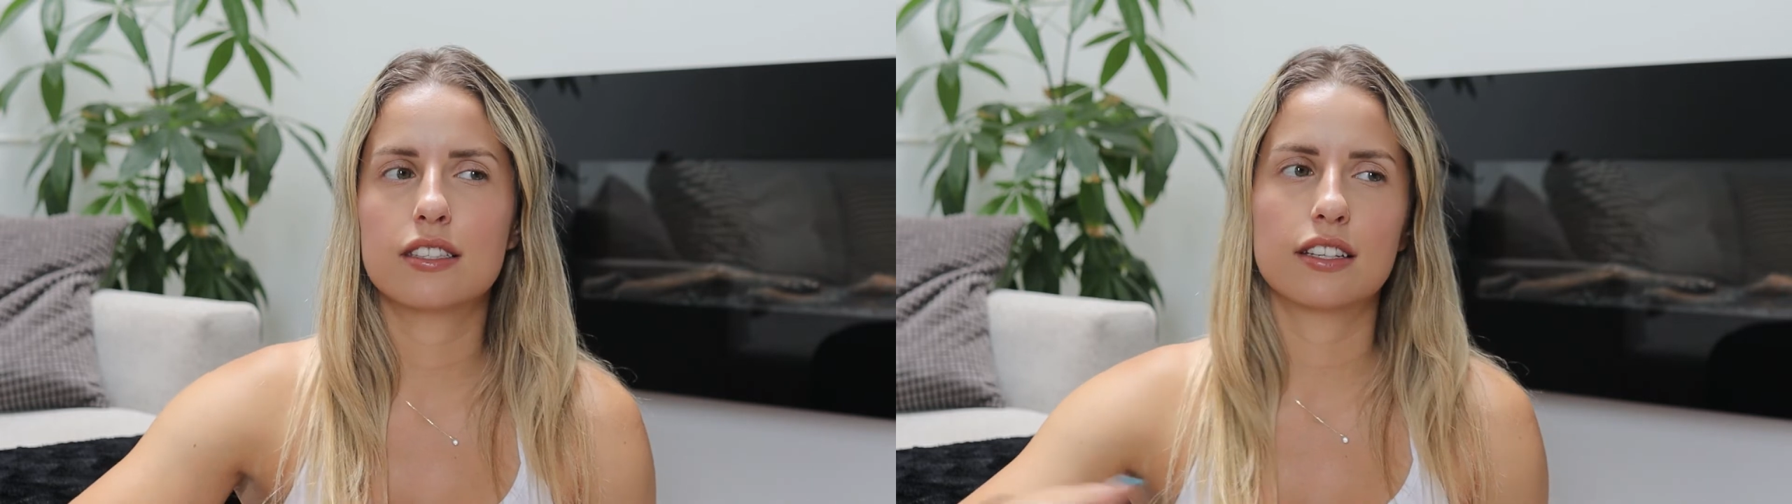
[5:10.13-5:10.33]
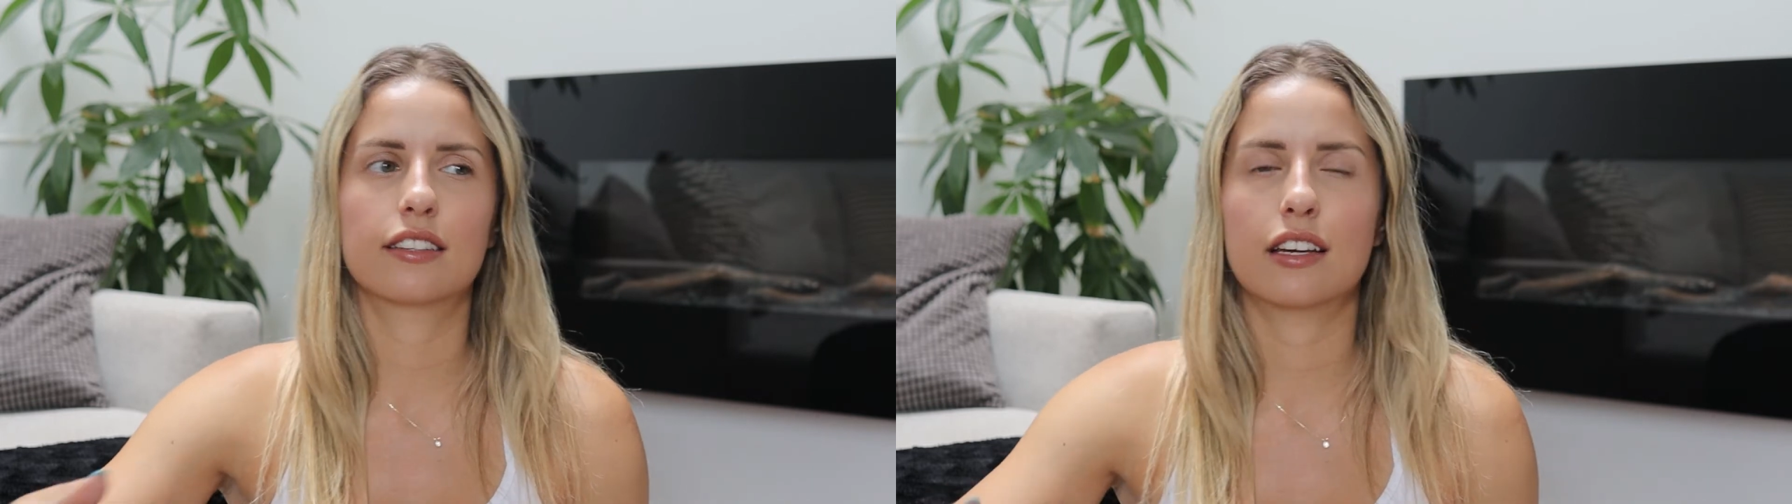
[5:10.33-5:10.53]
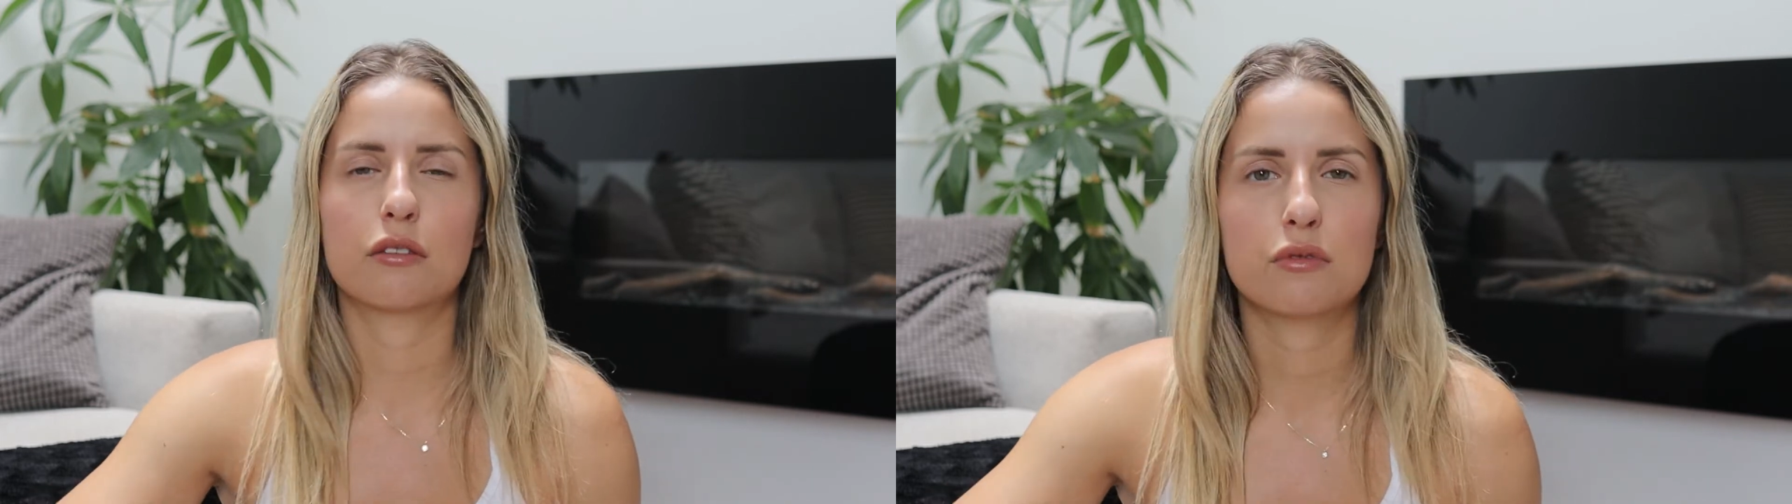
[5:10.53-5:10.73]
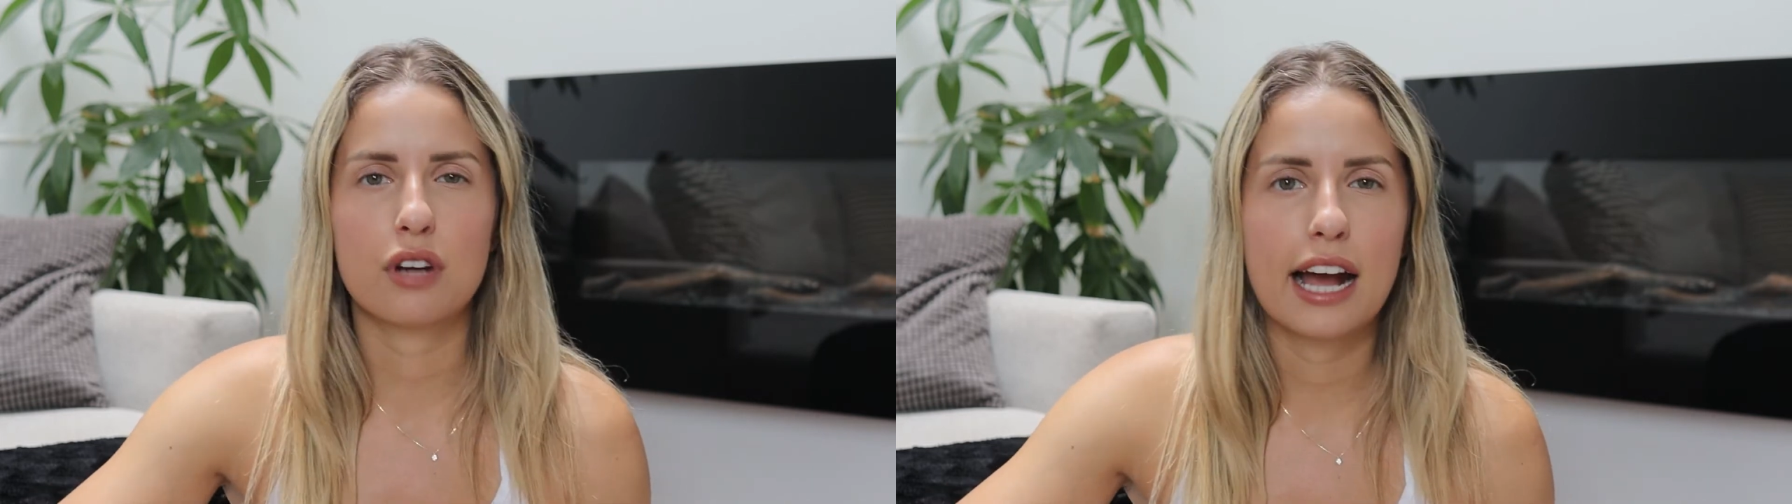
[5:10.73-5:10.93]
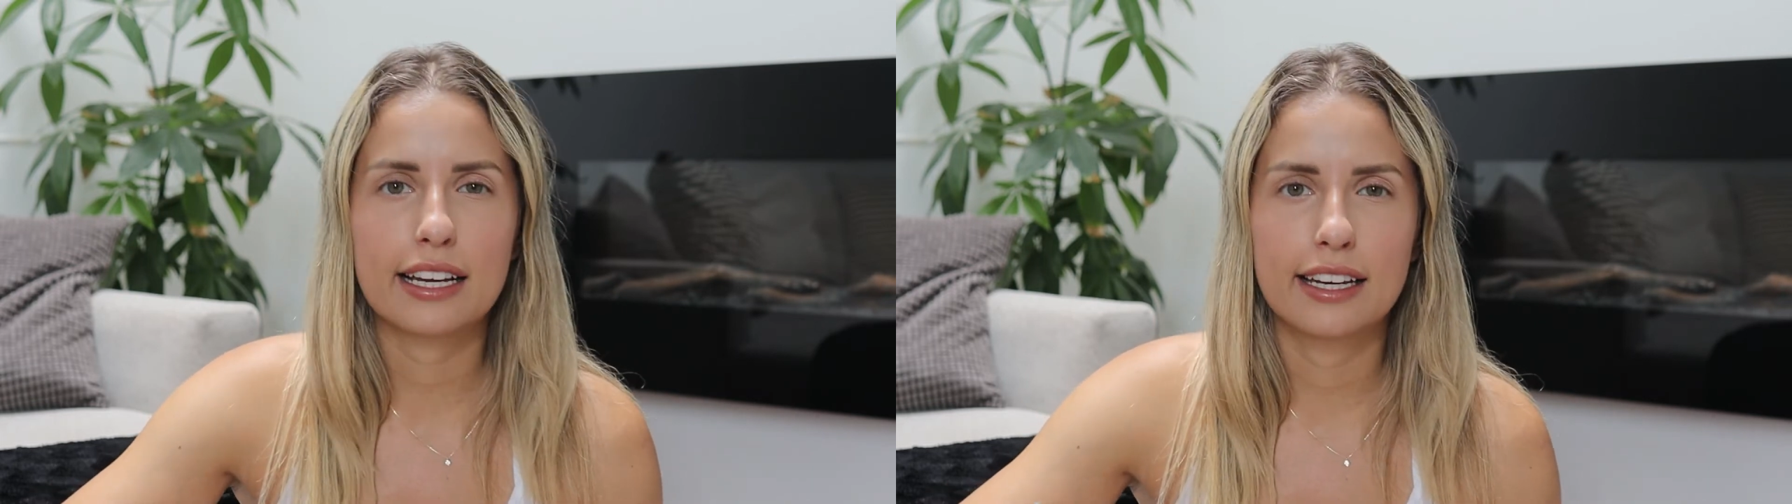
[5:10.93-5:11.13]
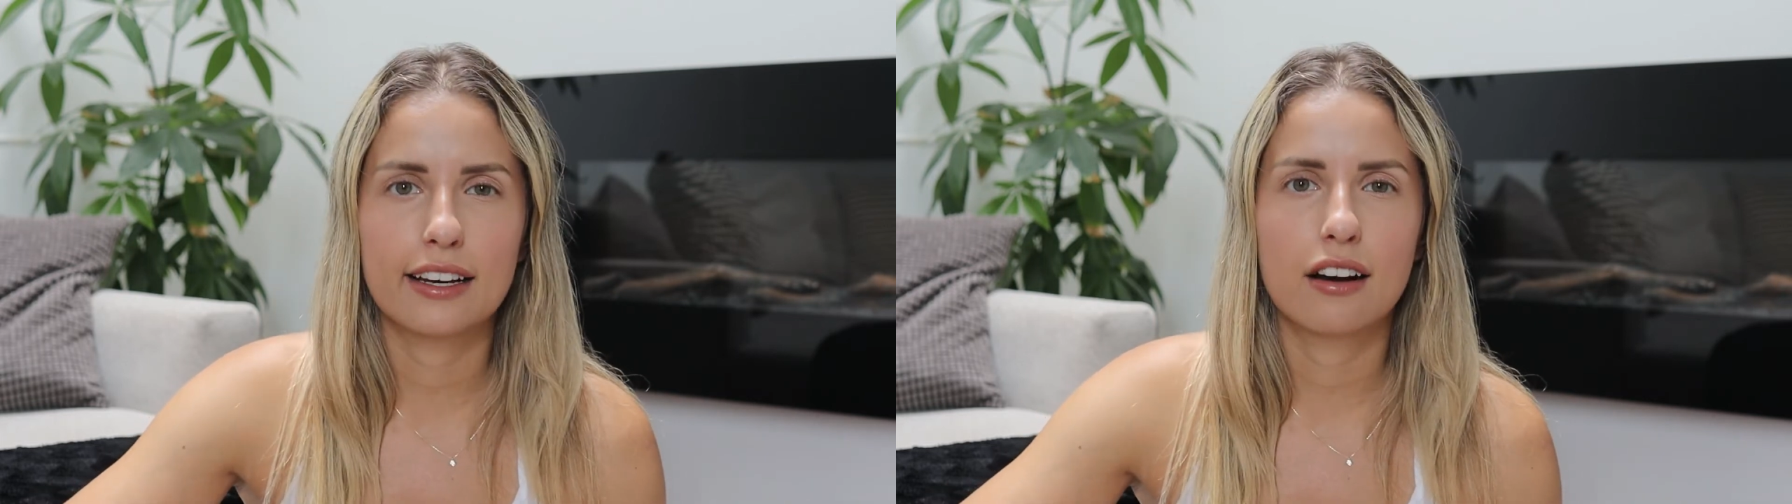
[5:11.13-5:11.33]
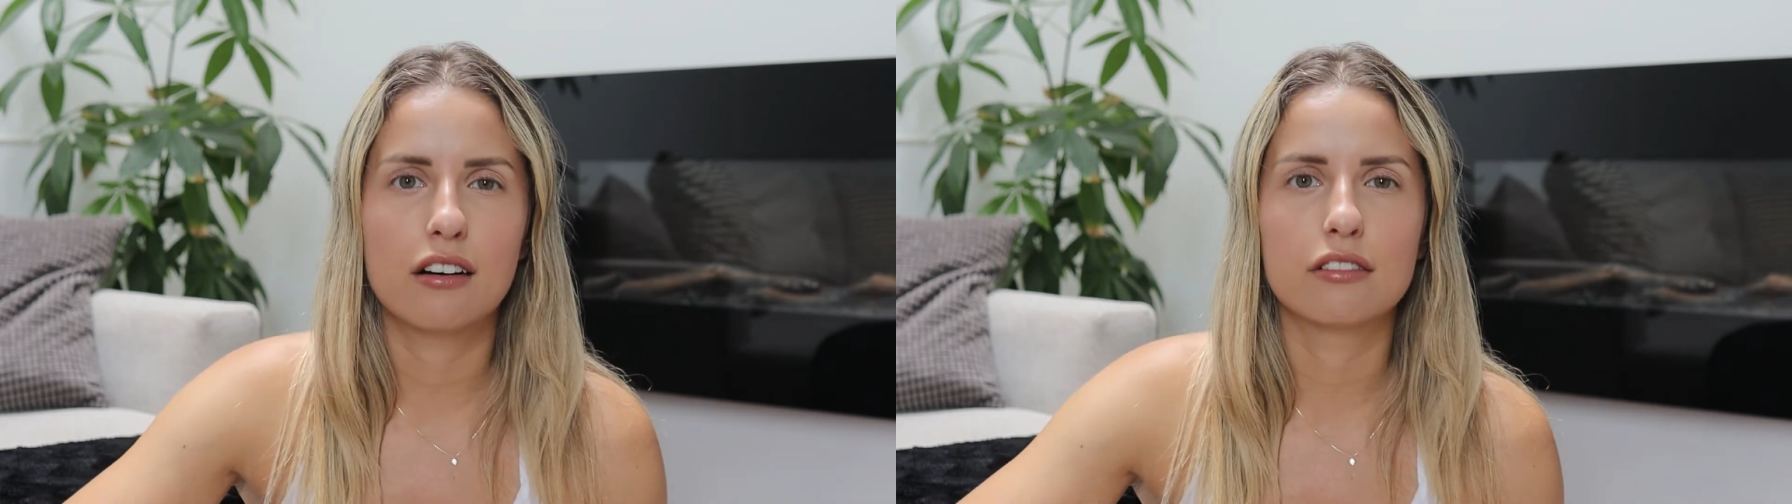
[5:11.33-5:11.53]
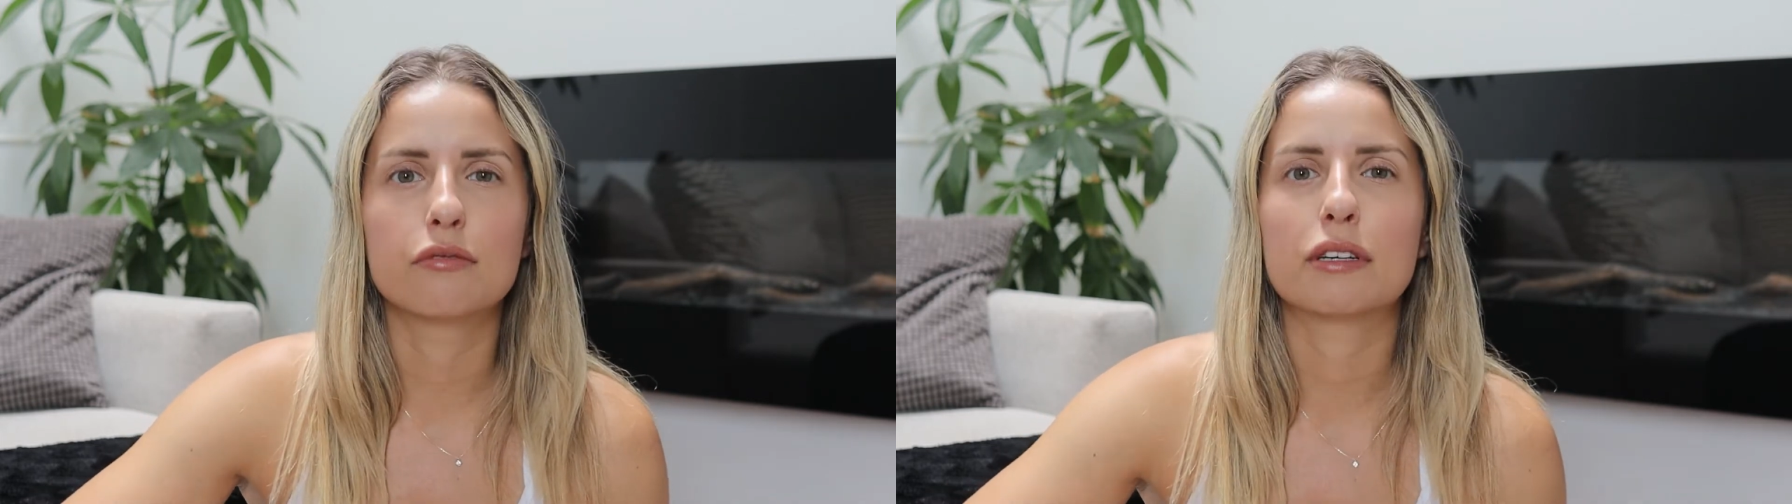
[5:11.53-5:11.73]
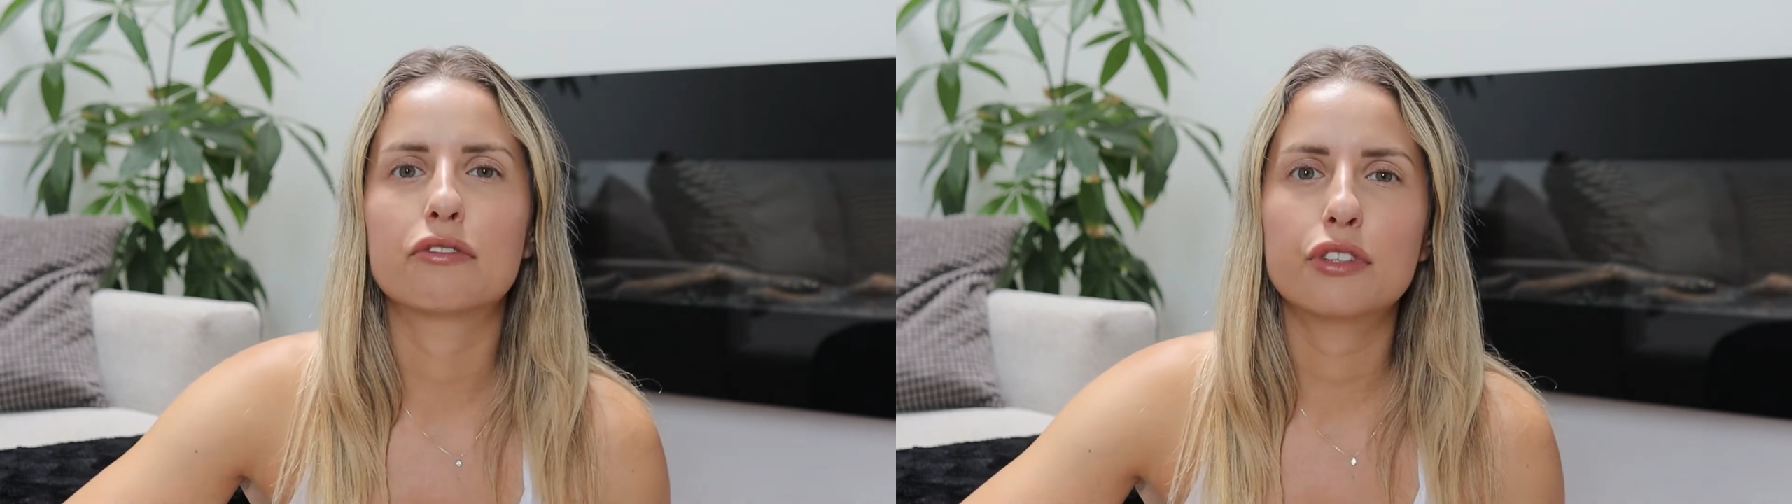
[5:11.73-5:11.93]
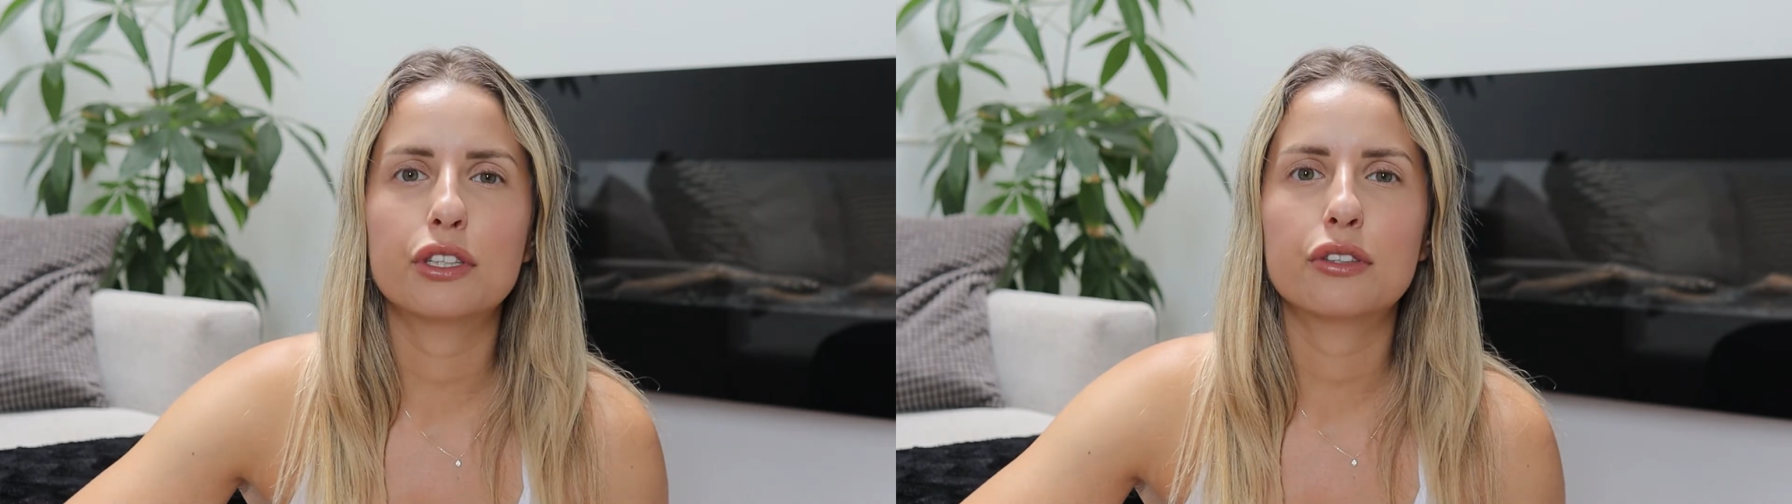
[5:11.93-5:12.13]
suddenly I'm tracking all of my
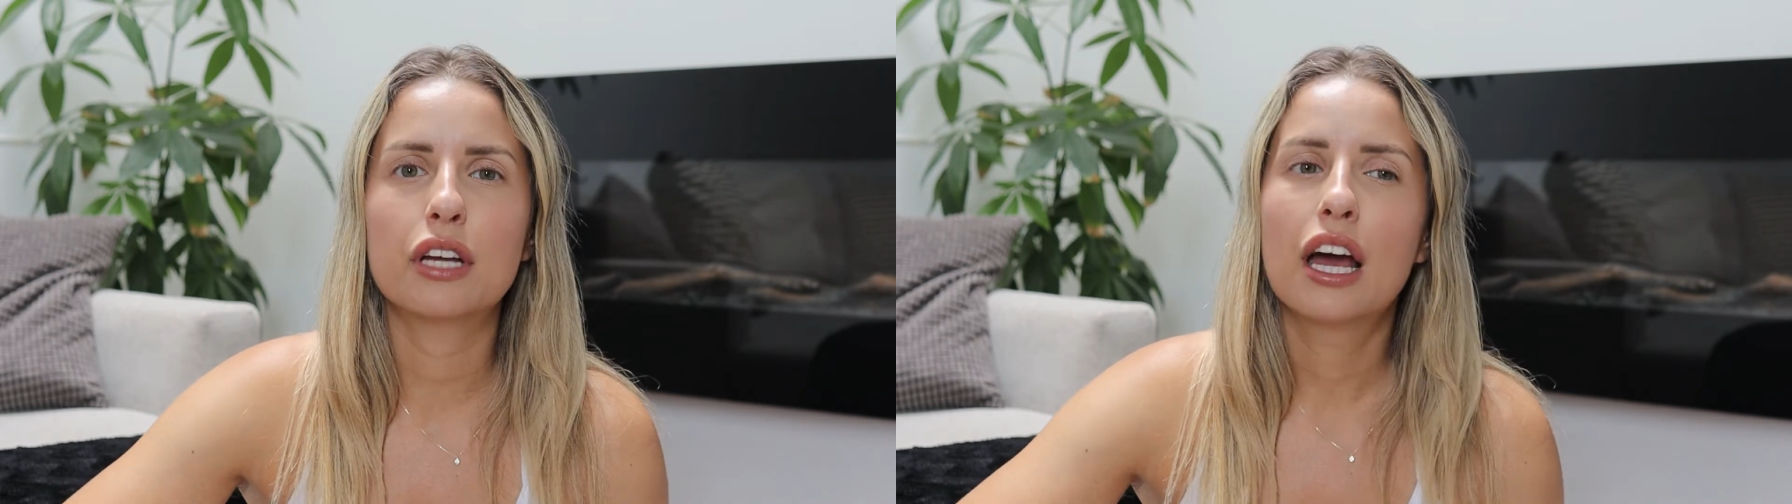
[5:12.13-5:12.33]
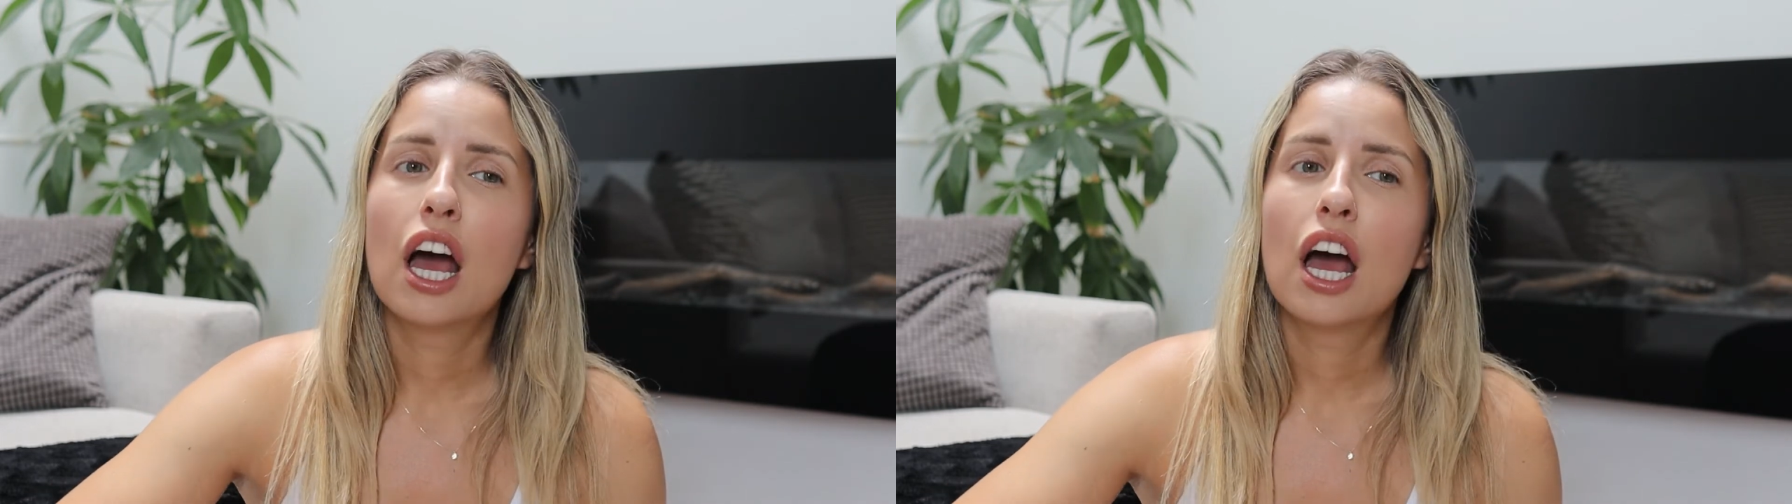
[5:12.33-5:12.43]
food.